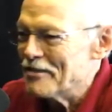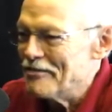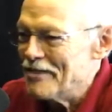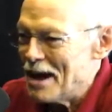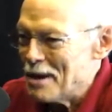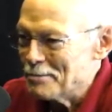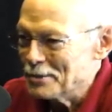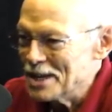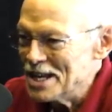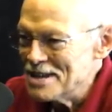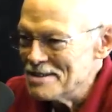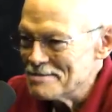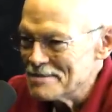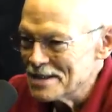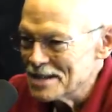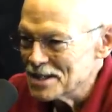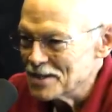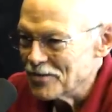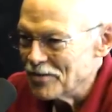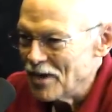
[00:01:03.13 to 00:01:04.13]
family.
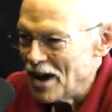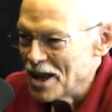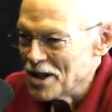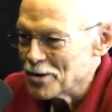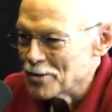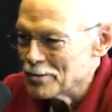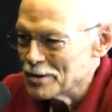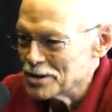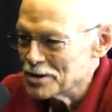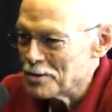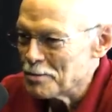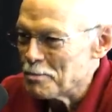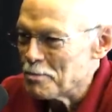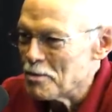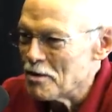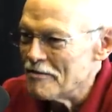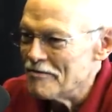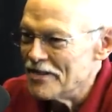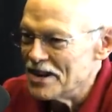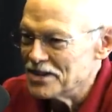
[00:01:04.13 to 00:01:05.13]
His father was a
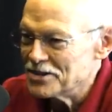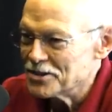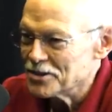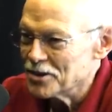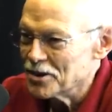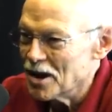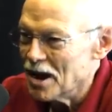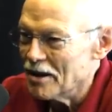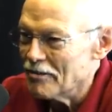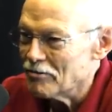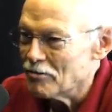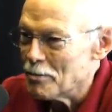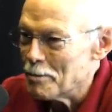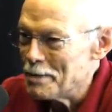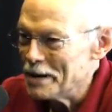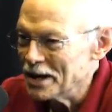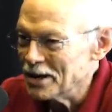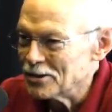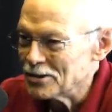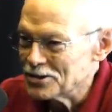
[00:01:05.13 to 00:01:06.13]
professor of
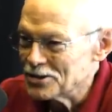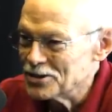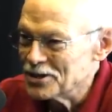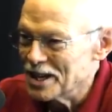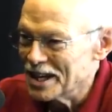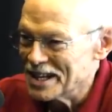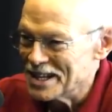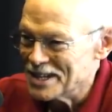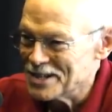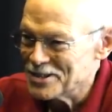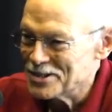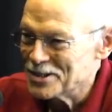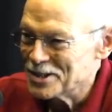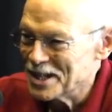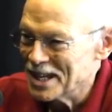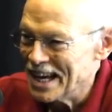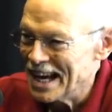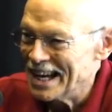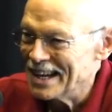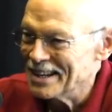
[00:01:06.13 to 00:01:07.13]
rabbinical studies
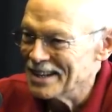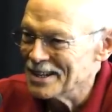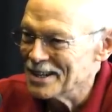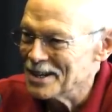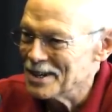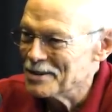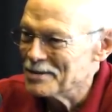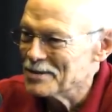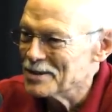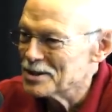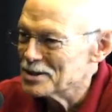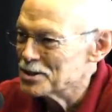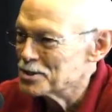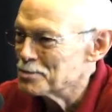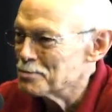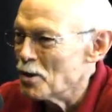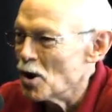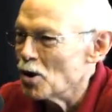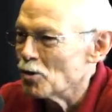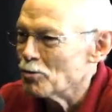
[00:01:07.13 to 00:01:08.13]
at a
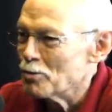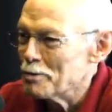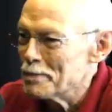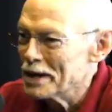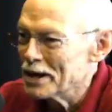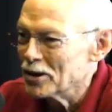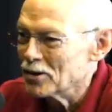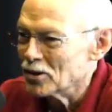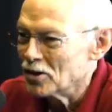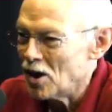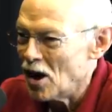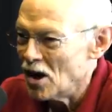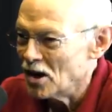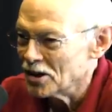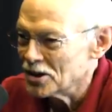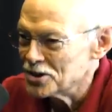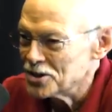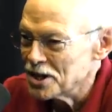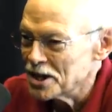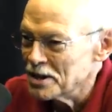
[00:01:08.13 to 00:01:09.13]
small rabbinical
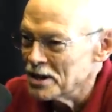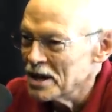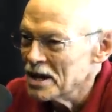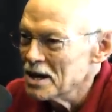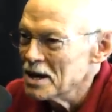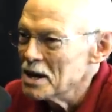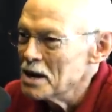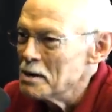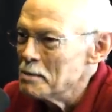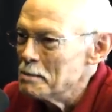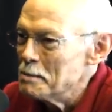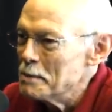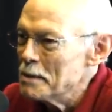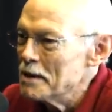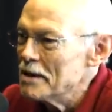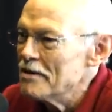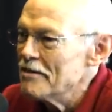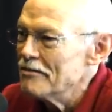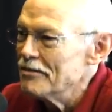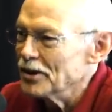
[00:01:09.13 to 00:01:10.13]
college in
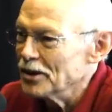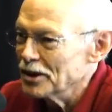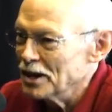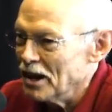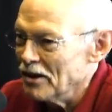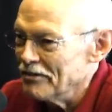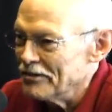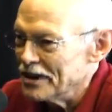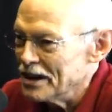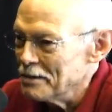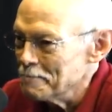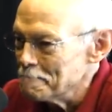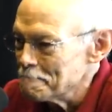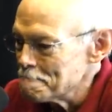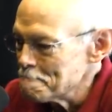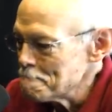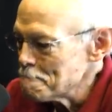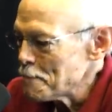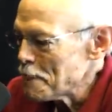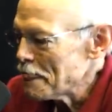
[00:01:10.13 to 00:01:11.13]
Philadelphia.
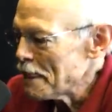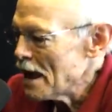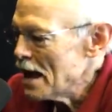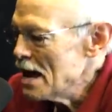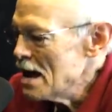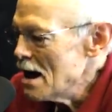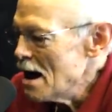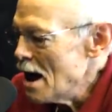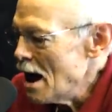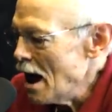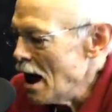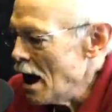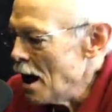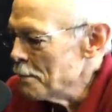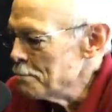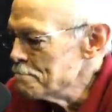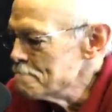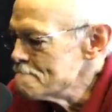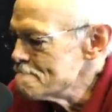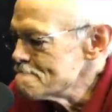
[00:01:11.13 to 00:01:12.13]

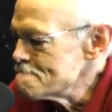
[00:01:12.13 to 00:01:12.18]
Um,